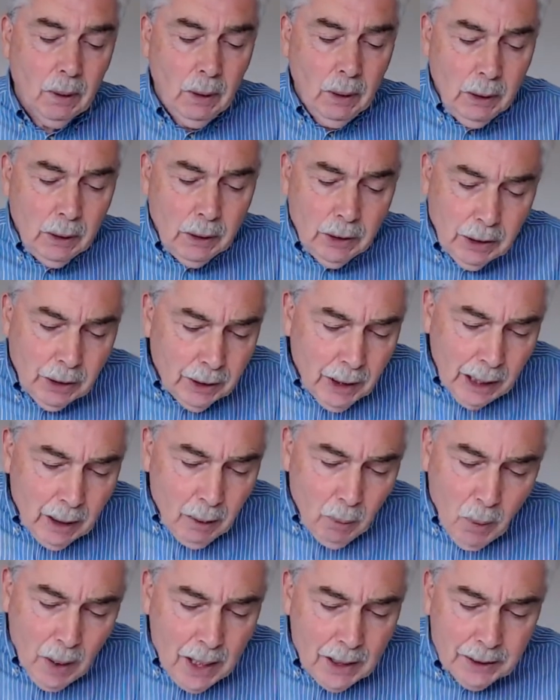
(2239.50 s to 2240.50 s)
You see, that
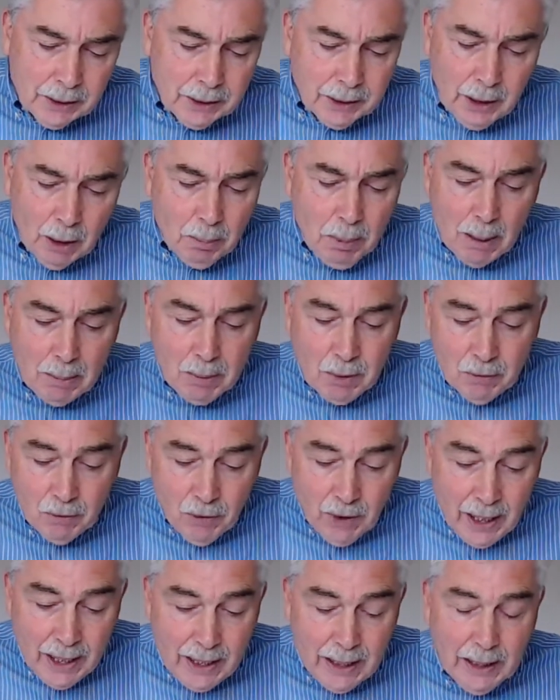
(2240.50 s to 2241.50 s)
awareness, though perhaps
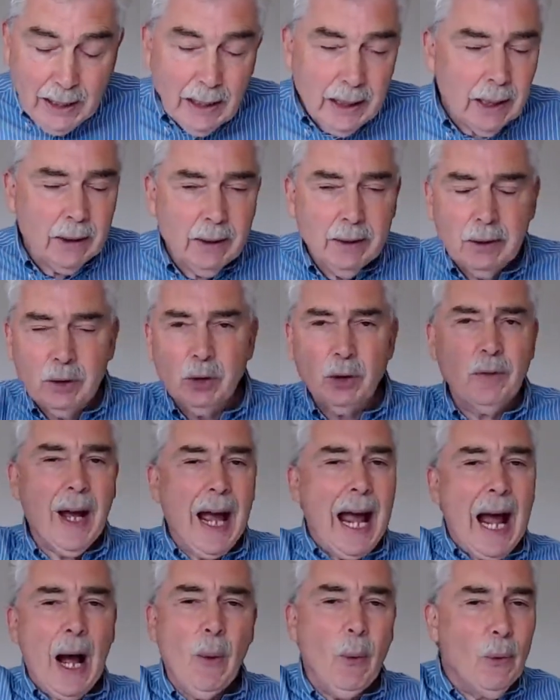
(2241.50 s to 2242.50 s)
vague and sort of
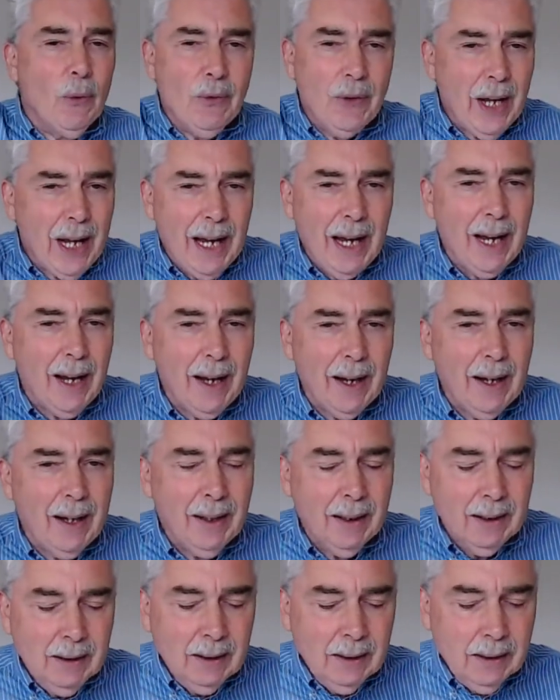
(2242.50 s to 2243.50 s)
out there,
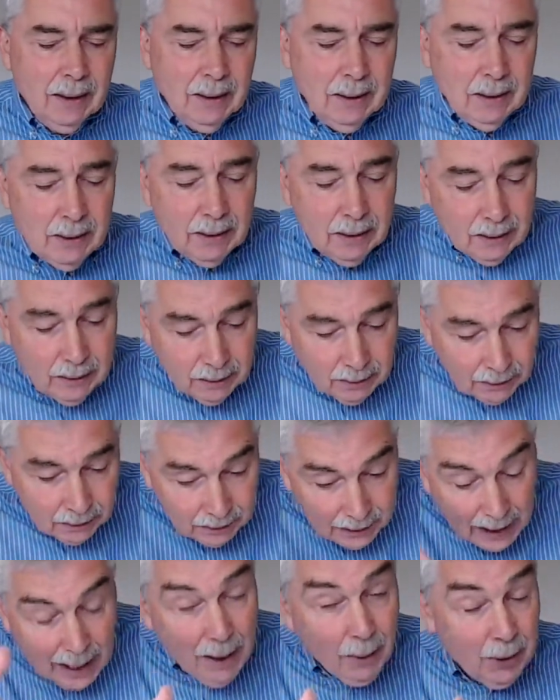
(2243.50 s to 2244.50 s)

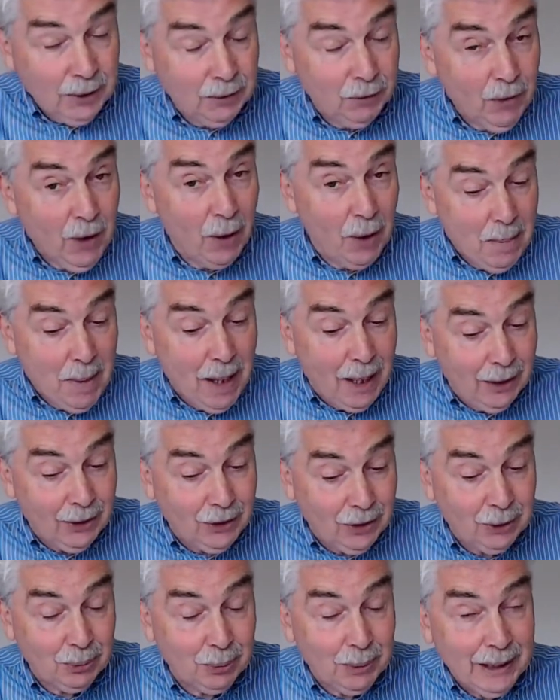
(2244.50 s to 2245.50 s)
now is very much,
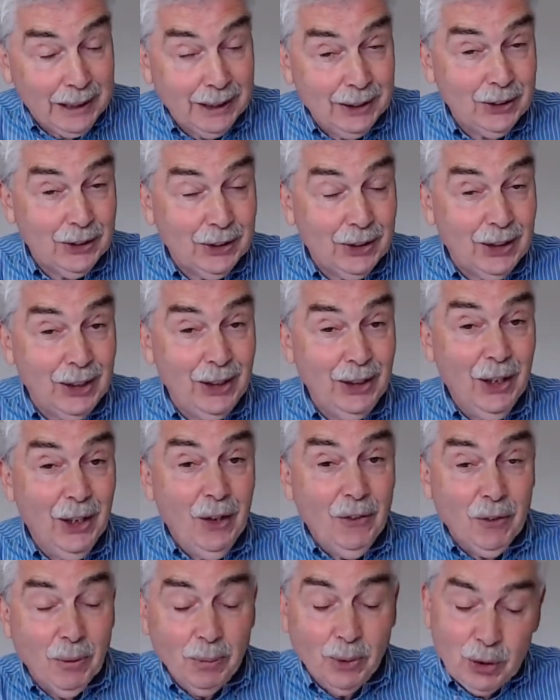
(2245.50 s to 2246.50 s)
as we can see
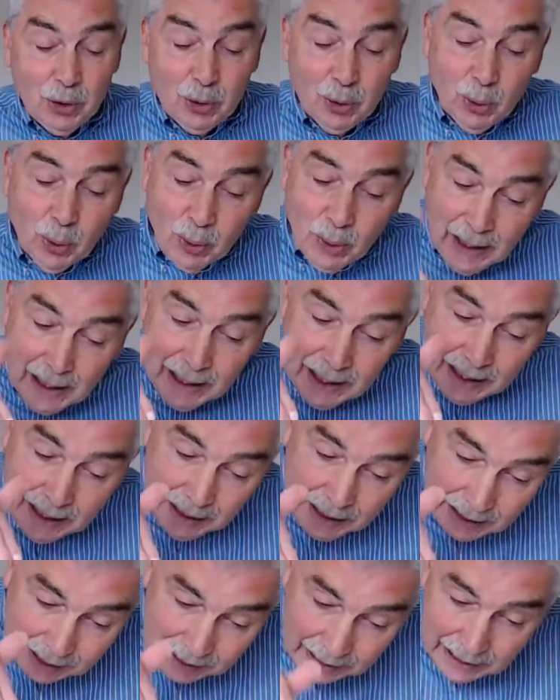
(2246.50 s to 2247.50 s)
from the story,
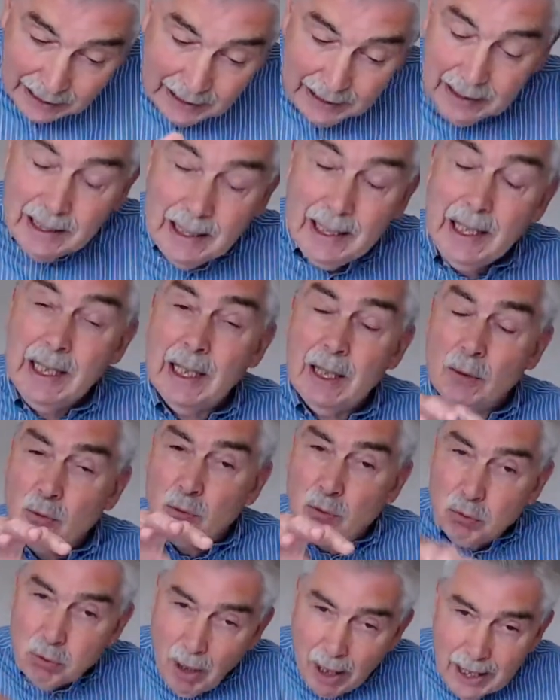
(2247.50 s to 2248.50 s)
in here,
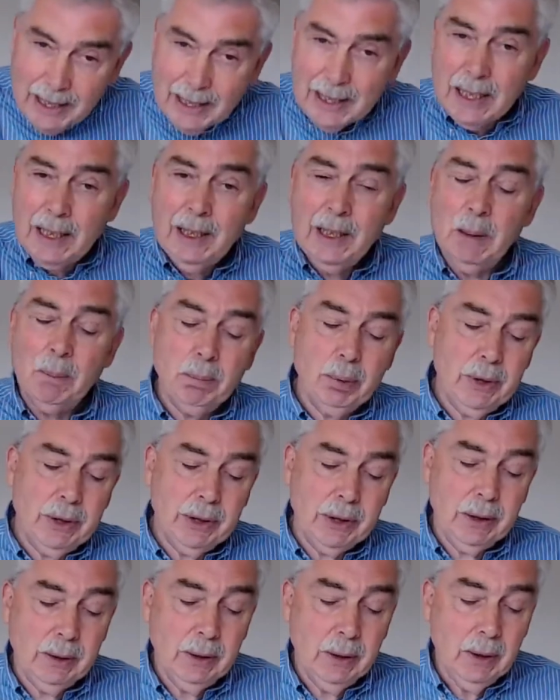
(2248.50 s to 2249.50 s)
right in the
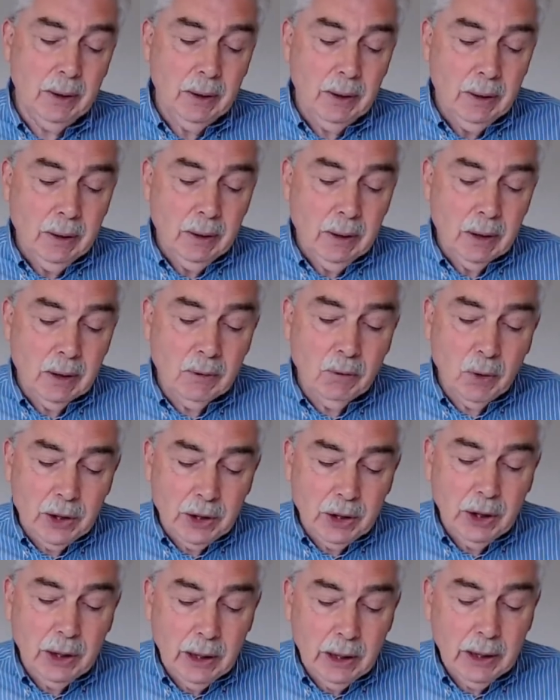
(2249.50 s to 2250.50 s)
prison of which
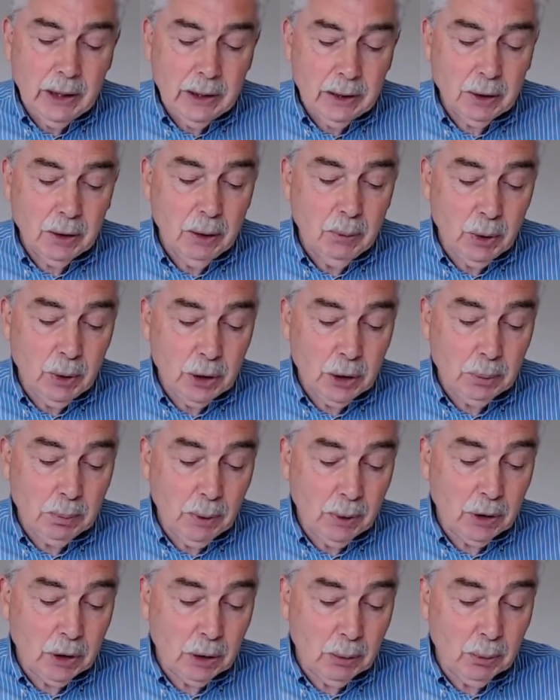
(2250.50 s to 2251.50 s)
he is
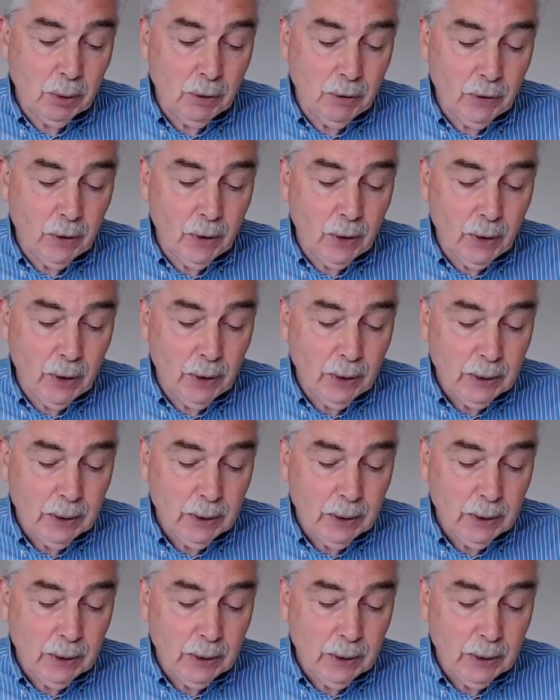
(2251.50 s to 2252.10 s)
responsible for.